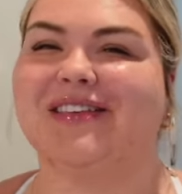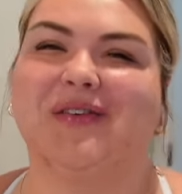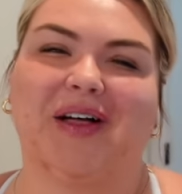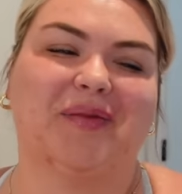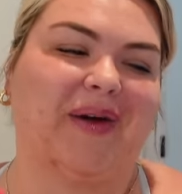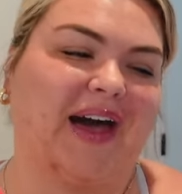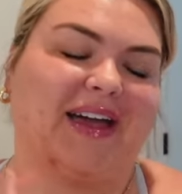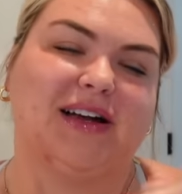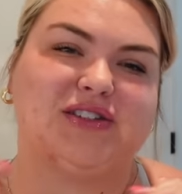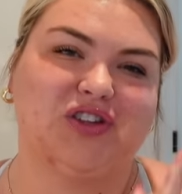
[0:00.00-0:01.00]
Welcome
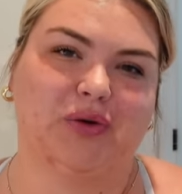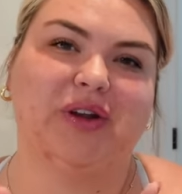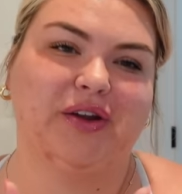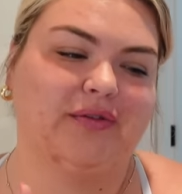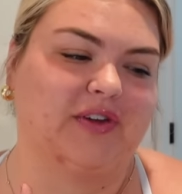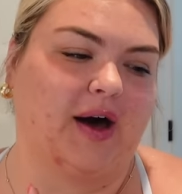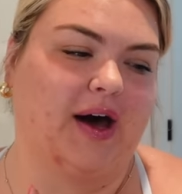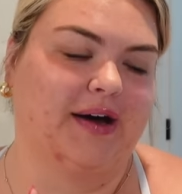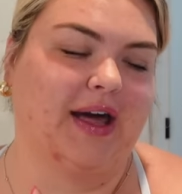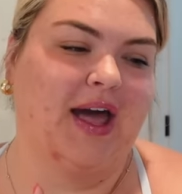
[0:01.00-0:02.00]
back to a new
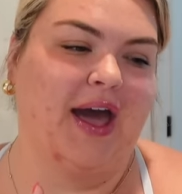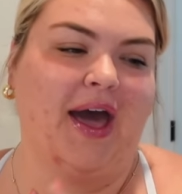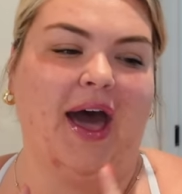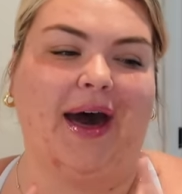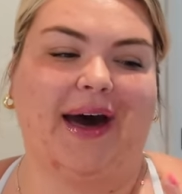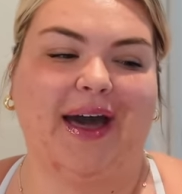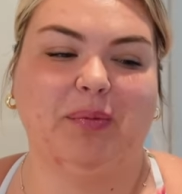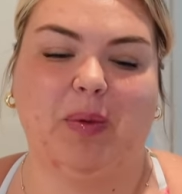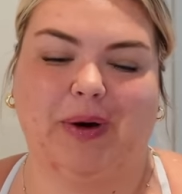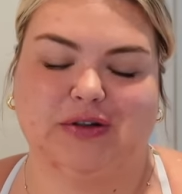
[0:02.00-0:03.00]
vlog.
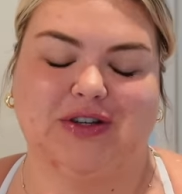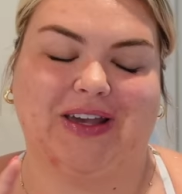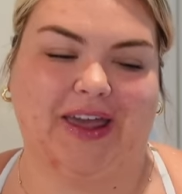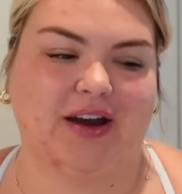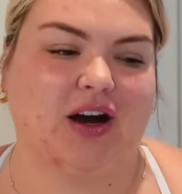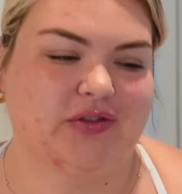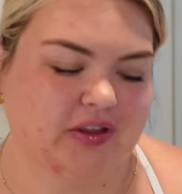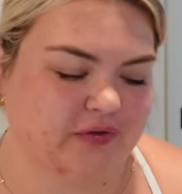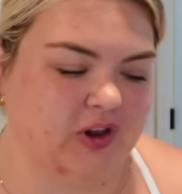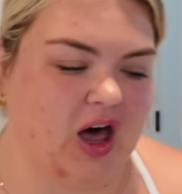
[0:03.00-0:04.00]
I'm about to kick off
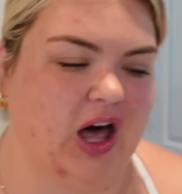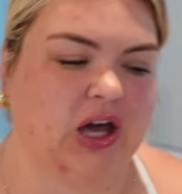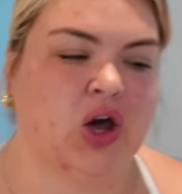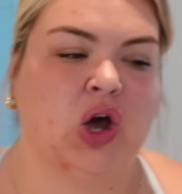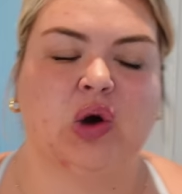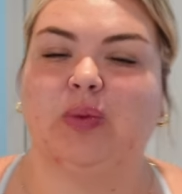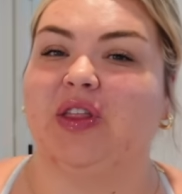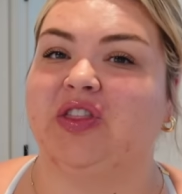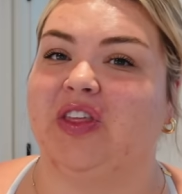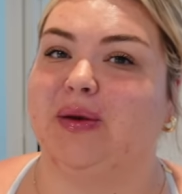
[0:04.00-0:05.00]
this vlog
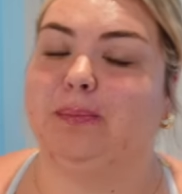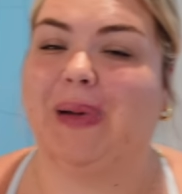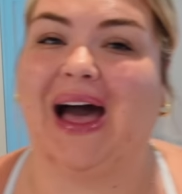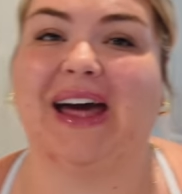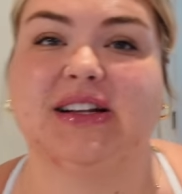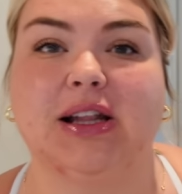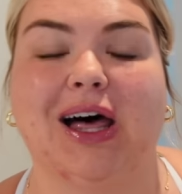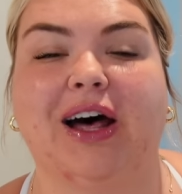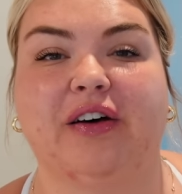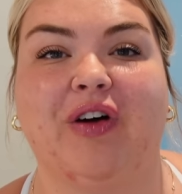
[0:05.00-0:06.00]
with the battle
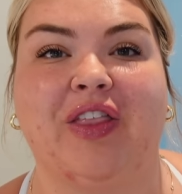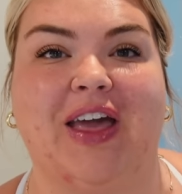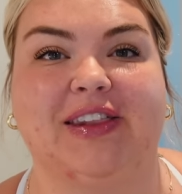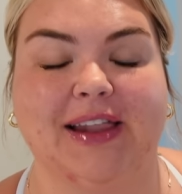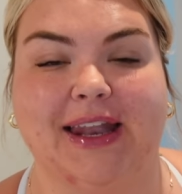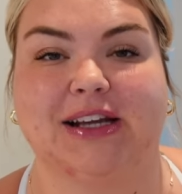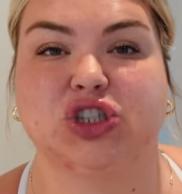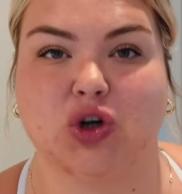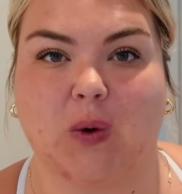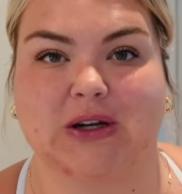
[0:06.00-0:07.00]
of the athletic
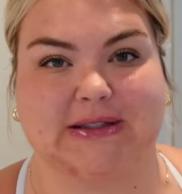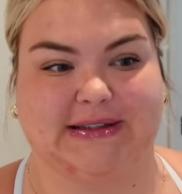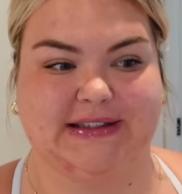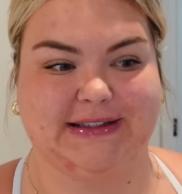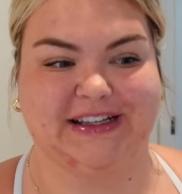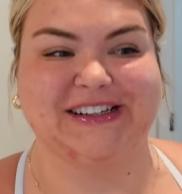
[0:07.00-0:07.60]
shorts.